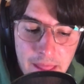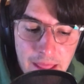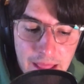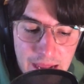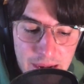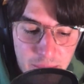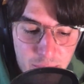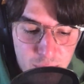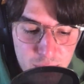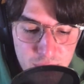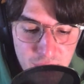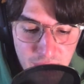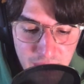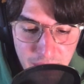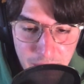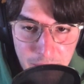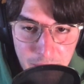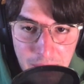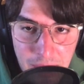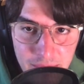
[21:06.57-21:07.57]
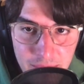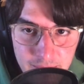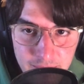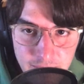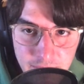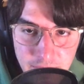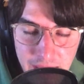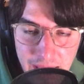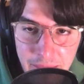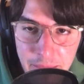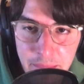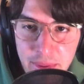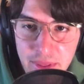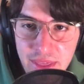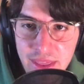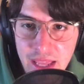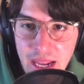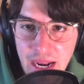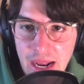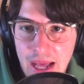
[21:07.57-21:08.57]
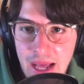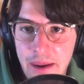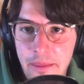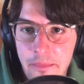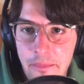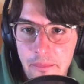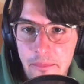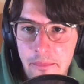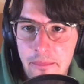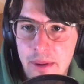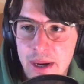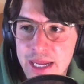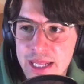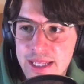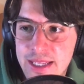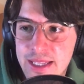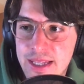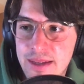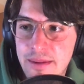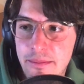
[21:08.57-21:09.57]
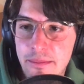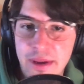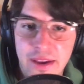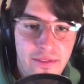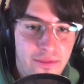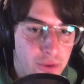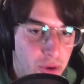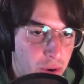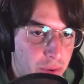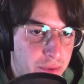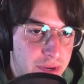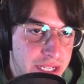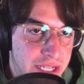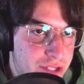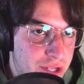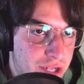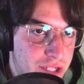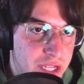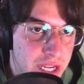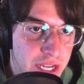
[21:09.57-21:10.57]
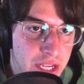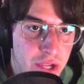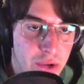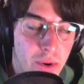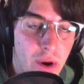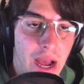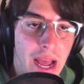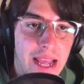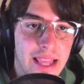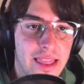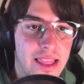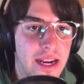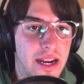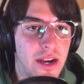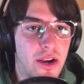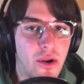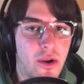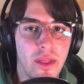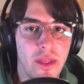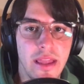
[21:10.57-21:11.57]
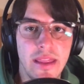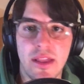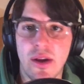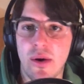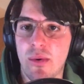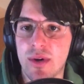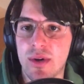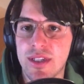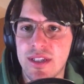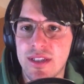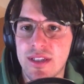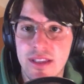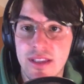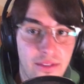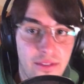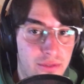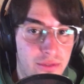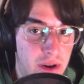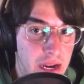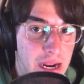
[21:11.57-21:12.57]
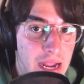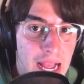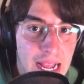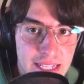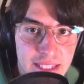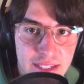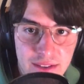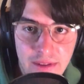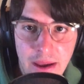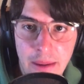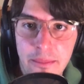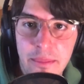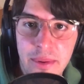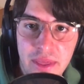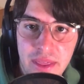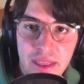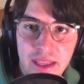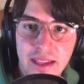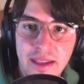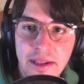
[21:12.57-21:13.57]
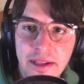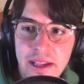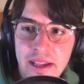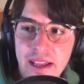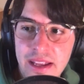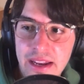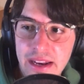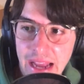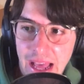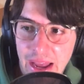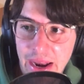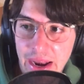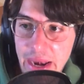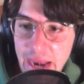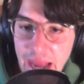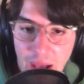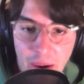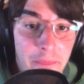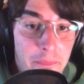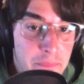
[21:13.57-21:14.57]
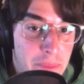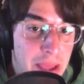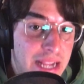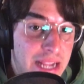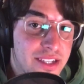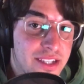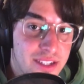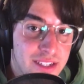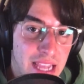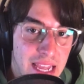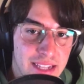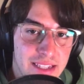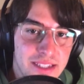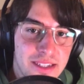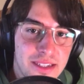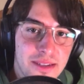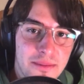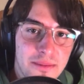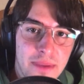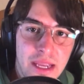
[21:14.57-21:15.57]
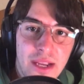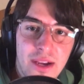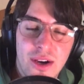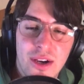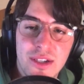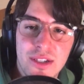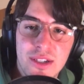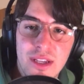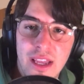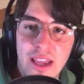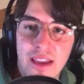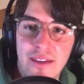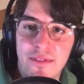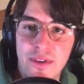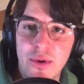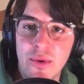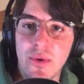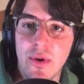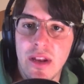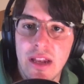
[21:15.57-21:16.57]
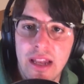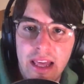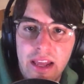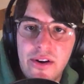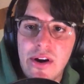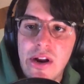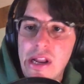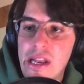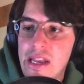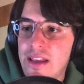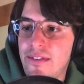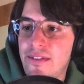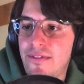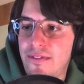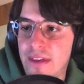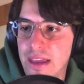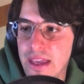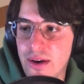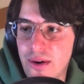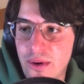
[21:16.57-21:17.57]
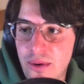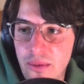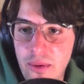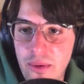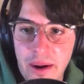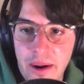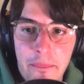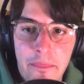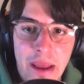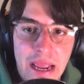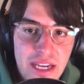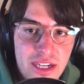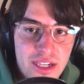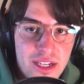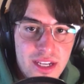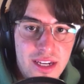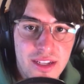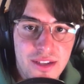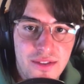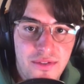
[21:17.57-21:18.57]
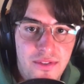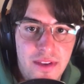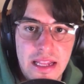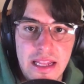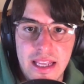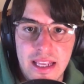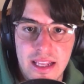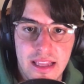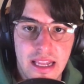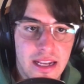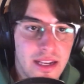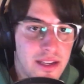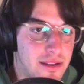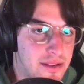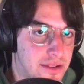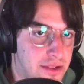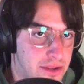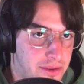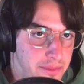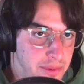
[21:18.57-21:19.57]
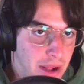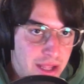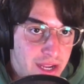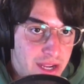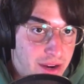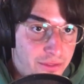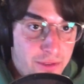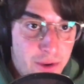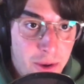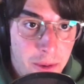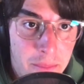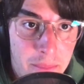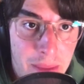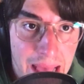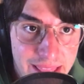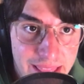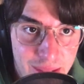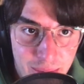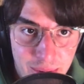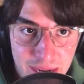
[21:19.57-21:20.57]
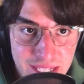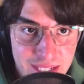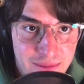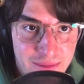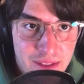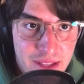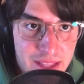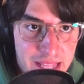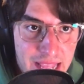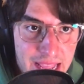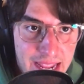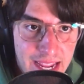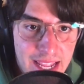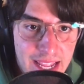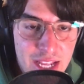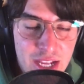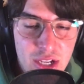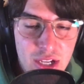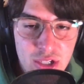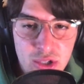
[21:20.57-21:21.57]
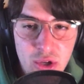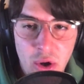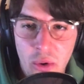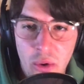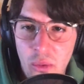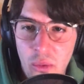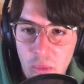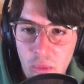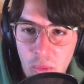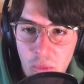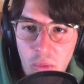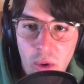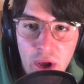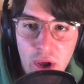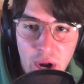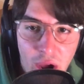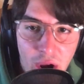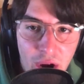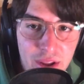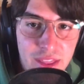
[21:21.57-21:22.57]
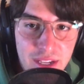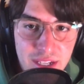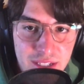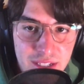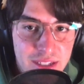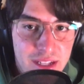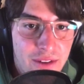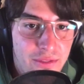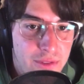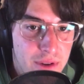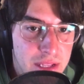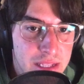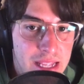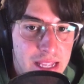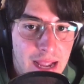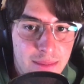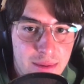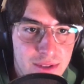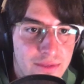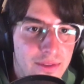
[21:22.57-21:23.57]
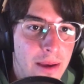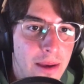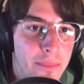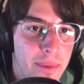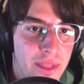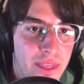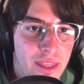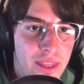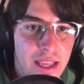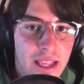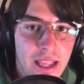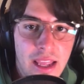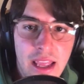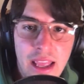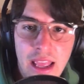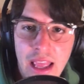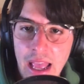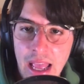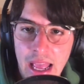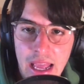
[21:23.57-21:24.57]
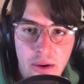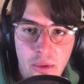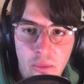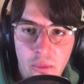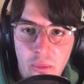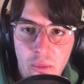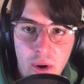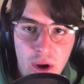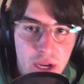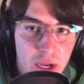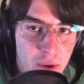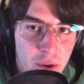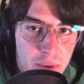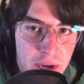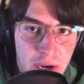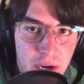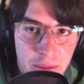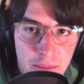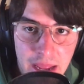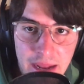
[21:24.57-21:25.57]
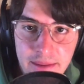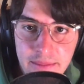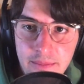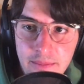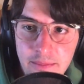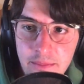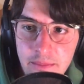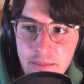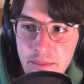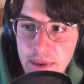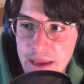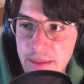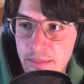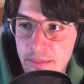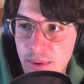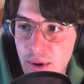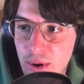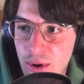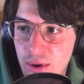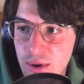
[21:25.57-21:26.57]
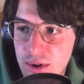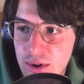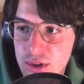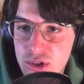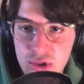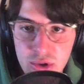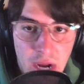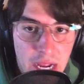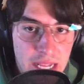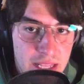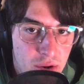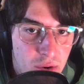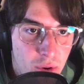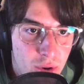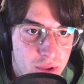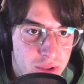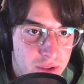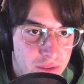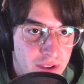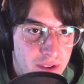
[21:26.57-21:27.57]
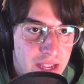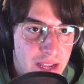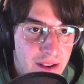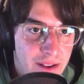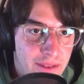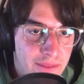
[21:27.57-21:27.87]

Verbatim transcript: And we're talking about empathy a lot, but before researching you, I didn't know that there was different kinds of empathy. Now it makes sense, because if you literally feel what a patient is feeling, then you're probably going to feel bad the rest of the day. So what are these different types of empathy, and what do you recommend people try to cultivate?